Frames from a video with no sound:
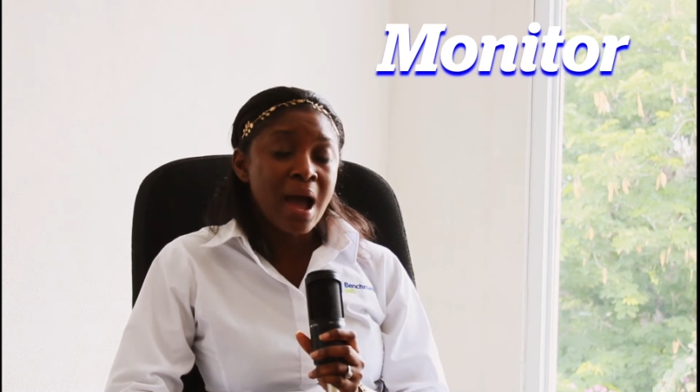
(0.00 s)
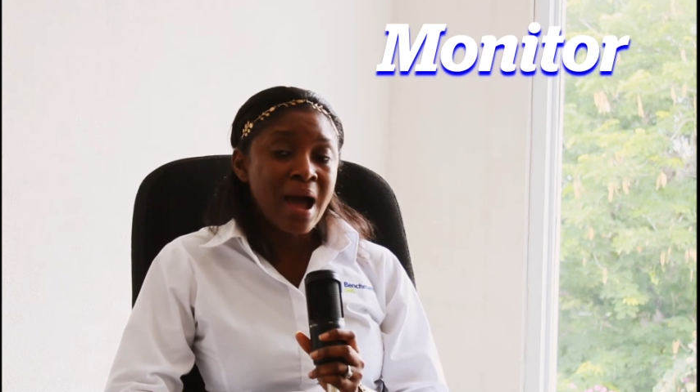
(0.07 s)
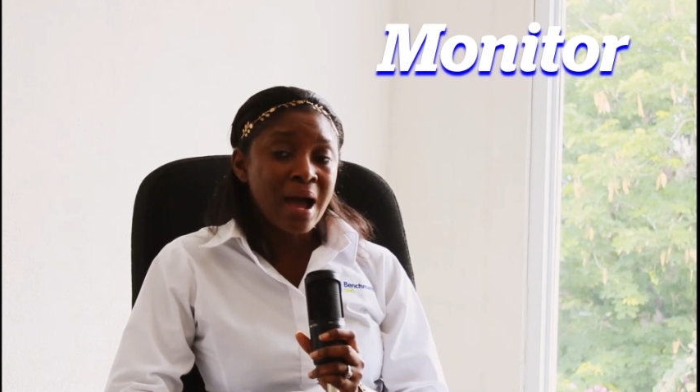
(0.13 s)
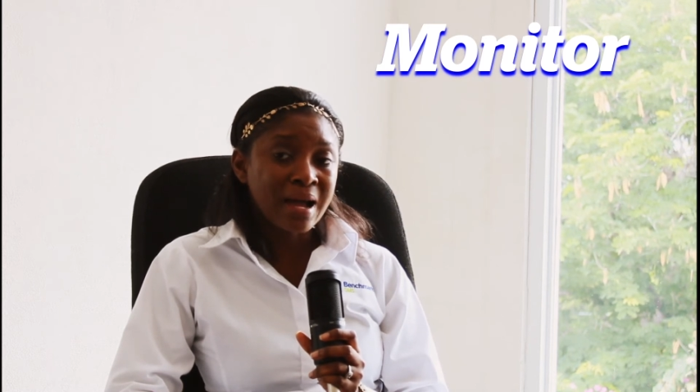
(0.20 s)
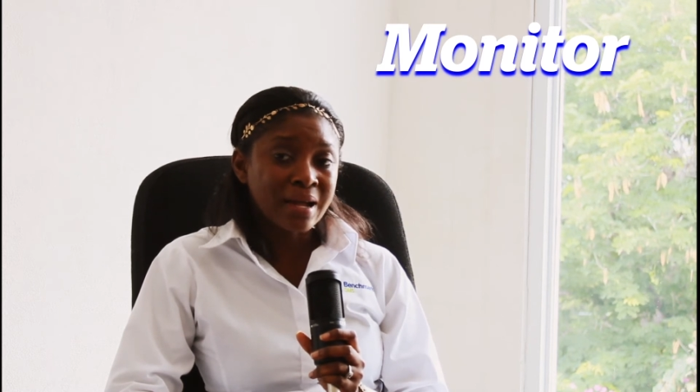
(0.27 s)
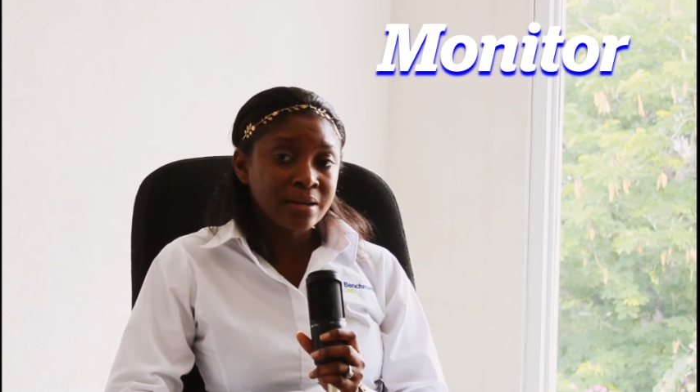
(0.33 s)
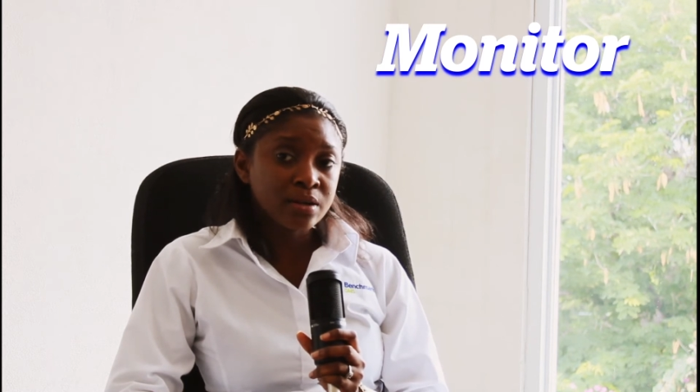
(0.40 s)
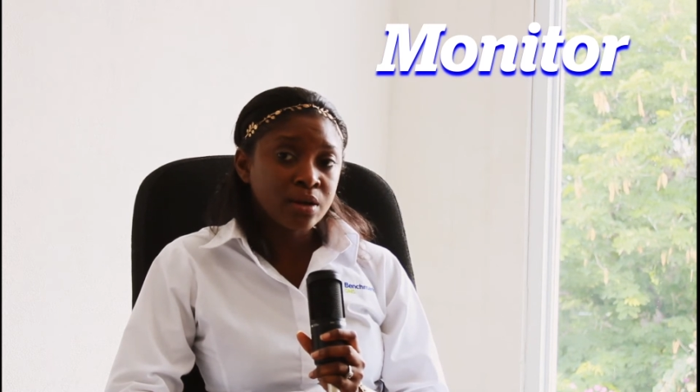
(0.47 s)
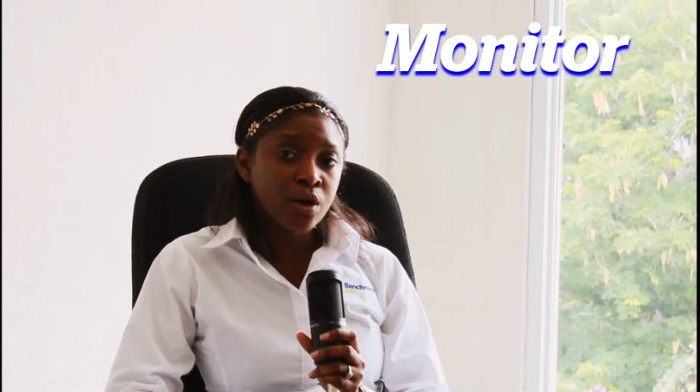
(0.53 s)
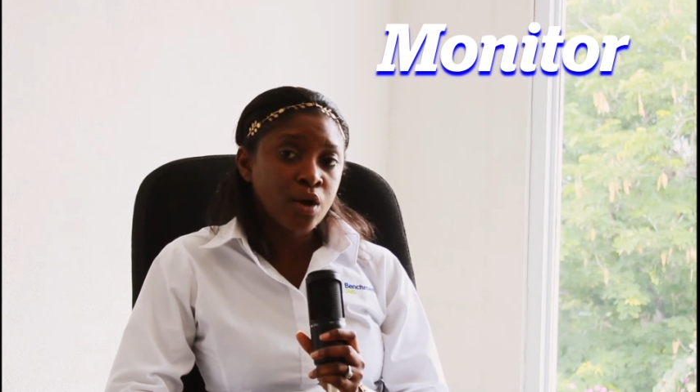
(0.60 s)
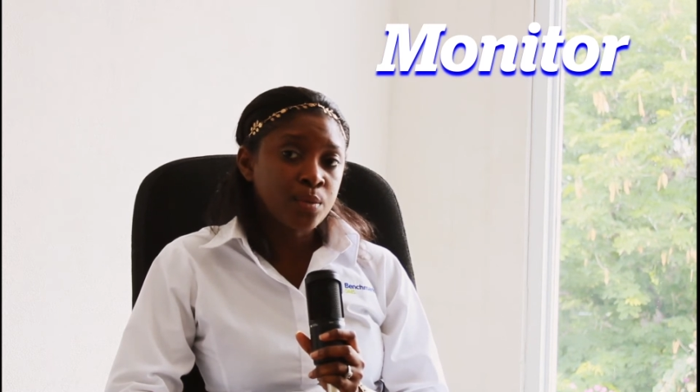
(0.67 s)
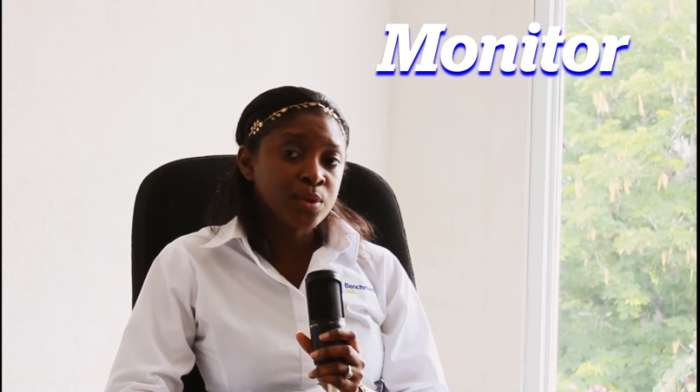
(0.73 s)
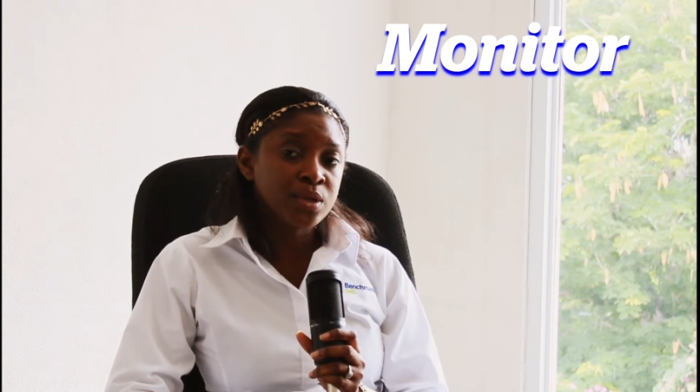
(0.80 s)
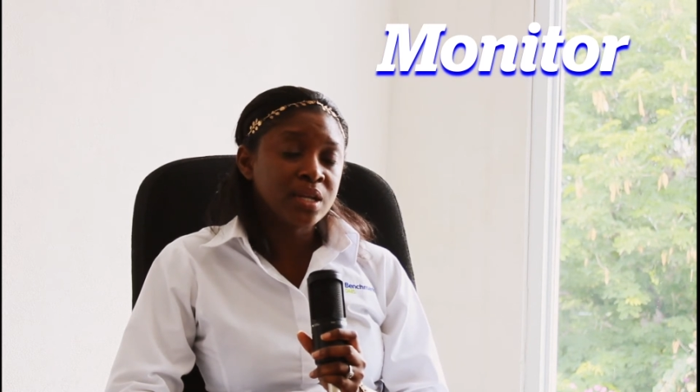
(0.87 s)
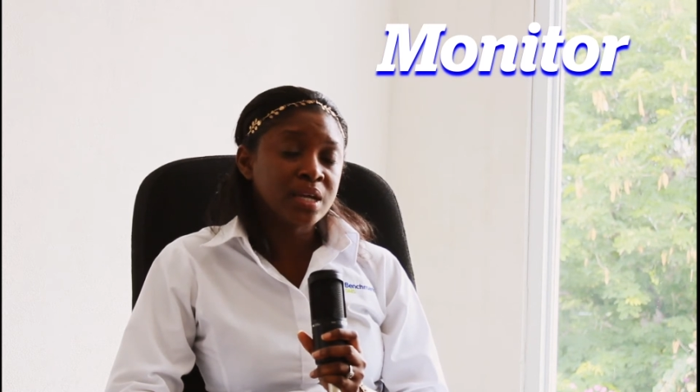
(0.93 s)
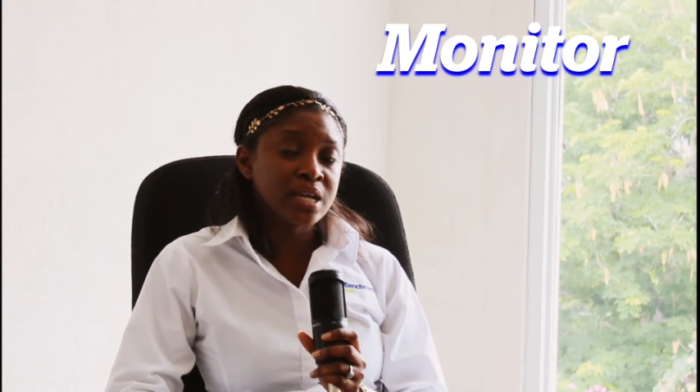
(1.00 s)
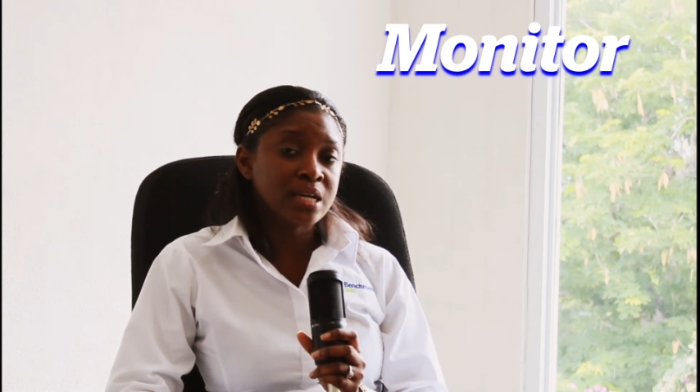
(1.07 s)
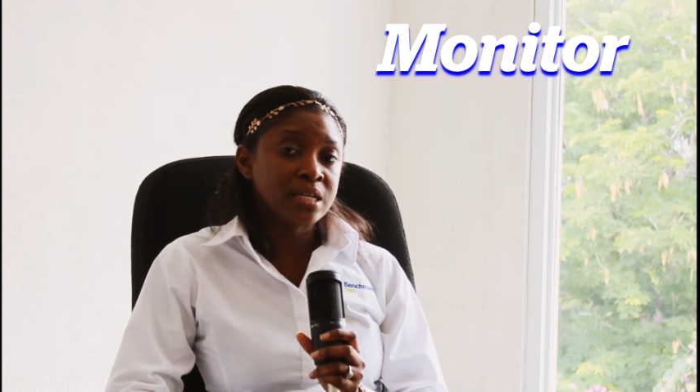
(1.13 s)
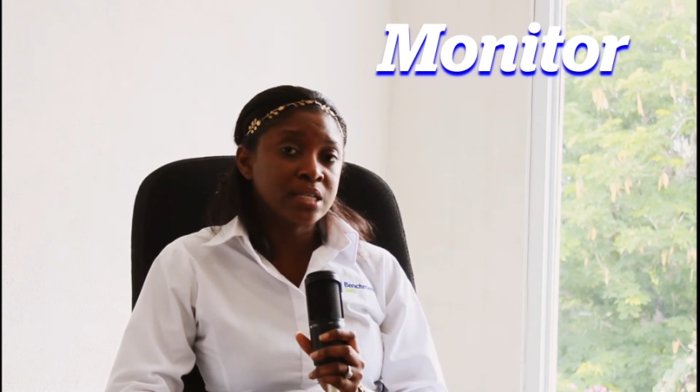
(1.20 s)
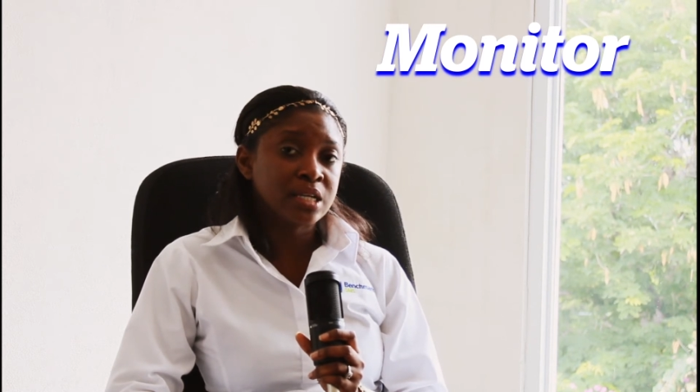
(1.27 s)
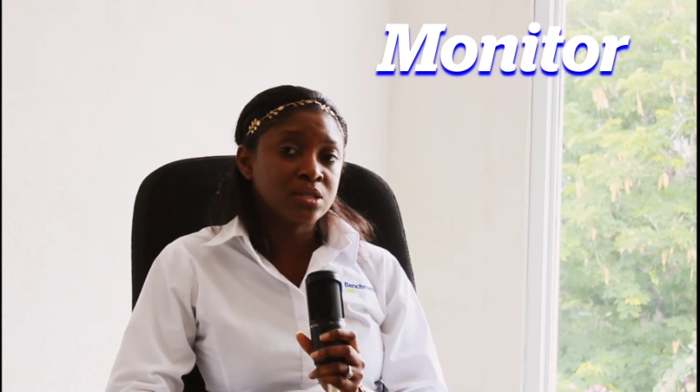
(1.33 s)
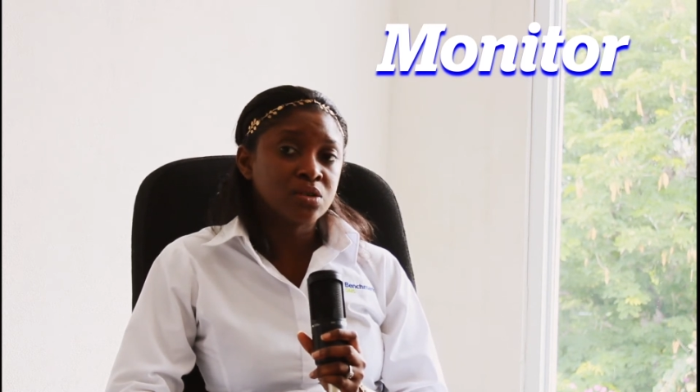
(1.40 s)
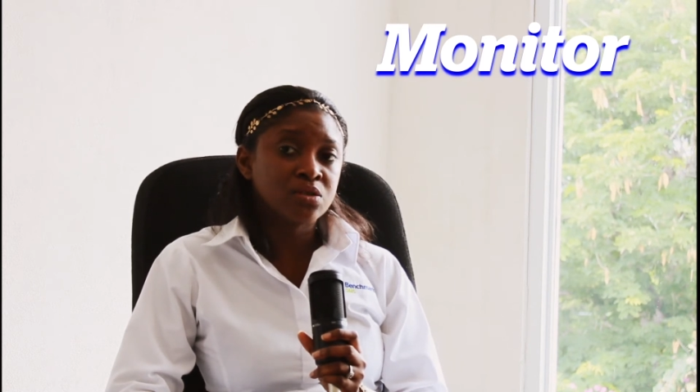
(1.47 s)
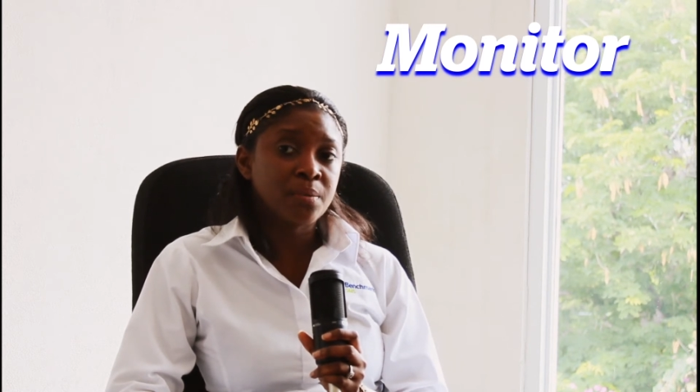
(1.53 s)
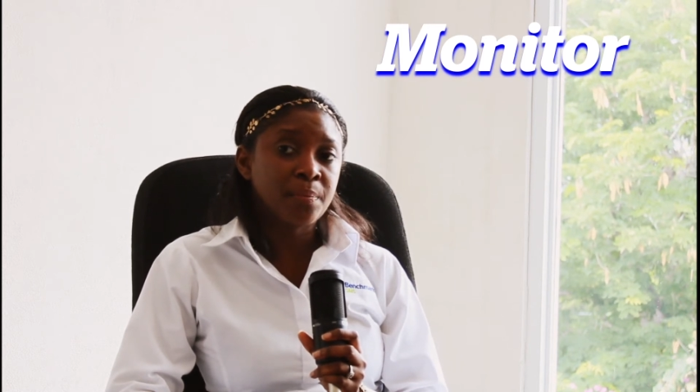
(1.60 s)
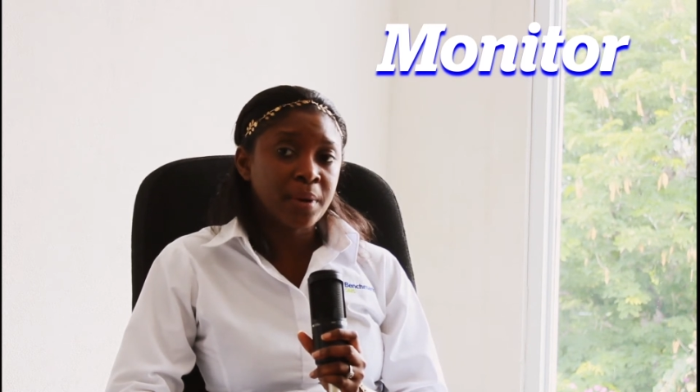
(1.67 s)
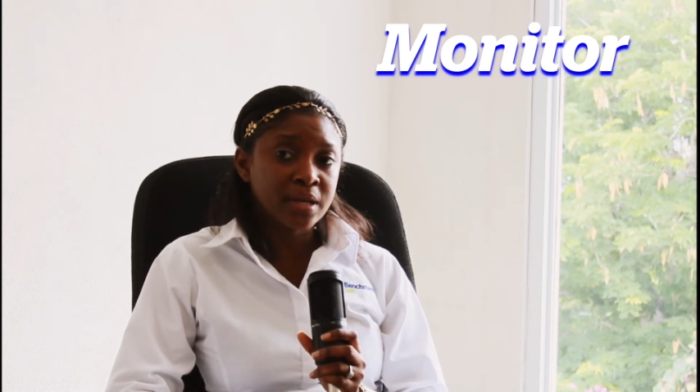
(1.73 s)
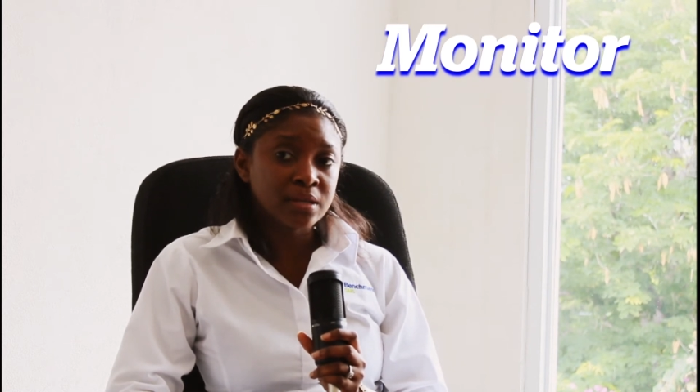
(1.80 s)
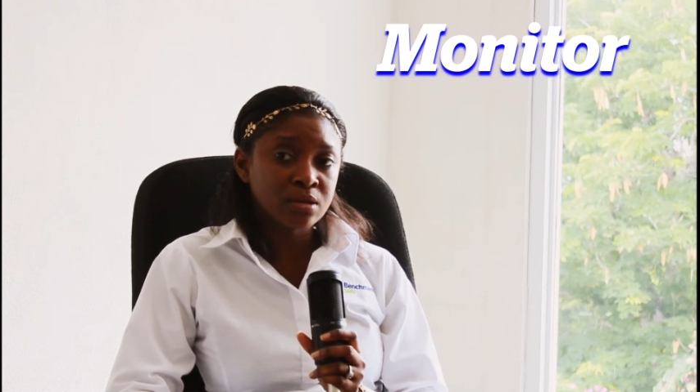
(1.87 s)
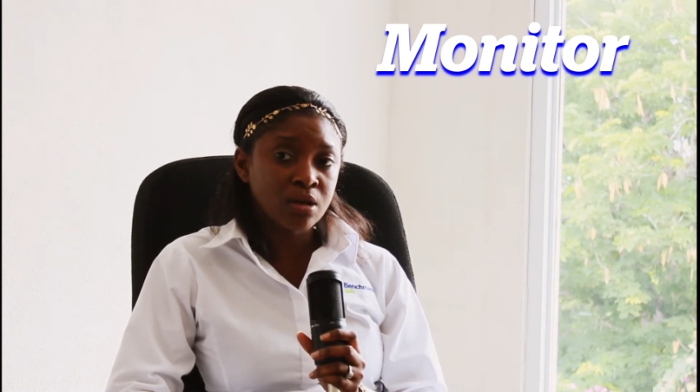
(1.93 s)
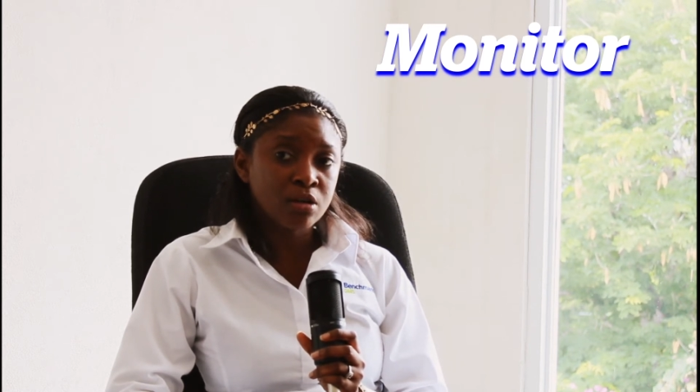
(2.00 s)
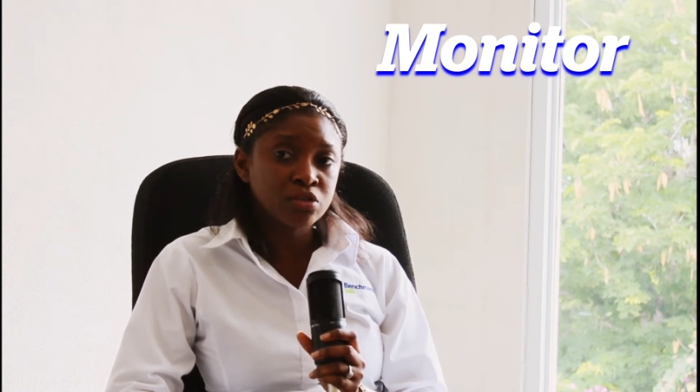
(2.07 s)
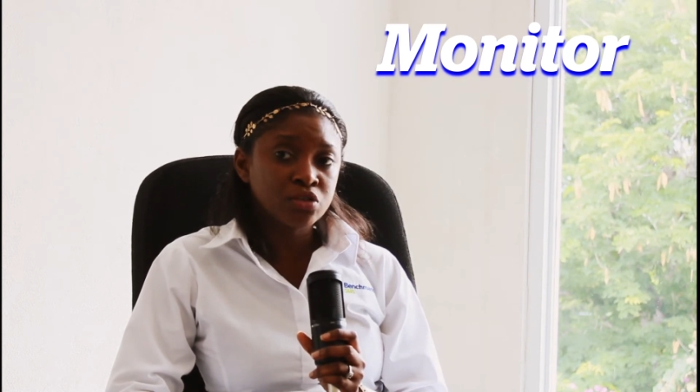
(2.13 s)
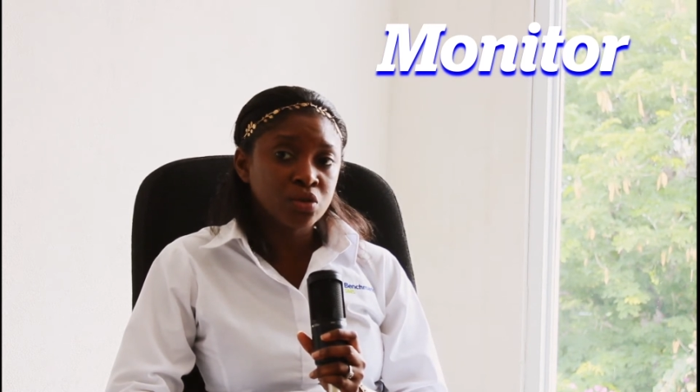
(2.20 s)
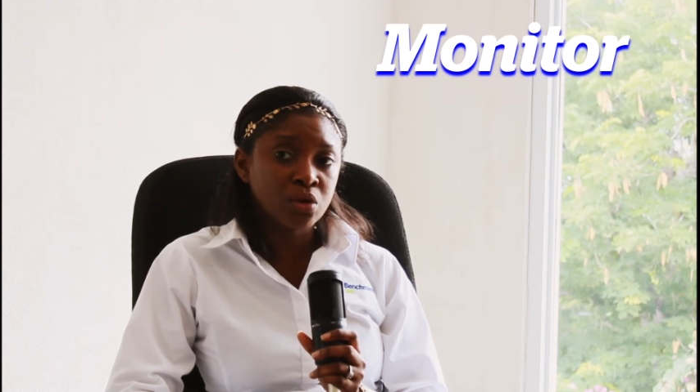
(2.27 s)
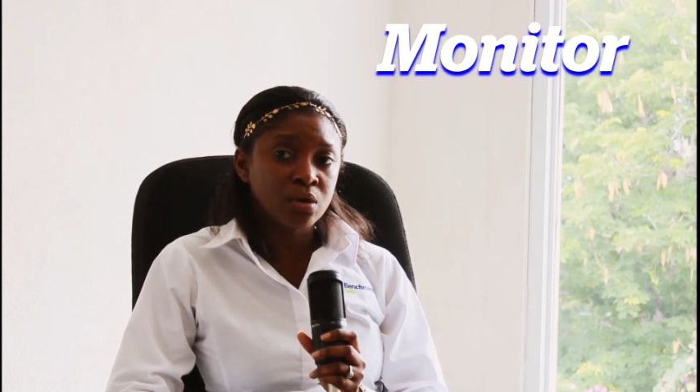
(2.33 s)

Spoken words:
and communicated to the pest control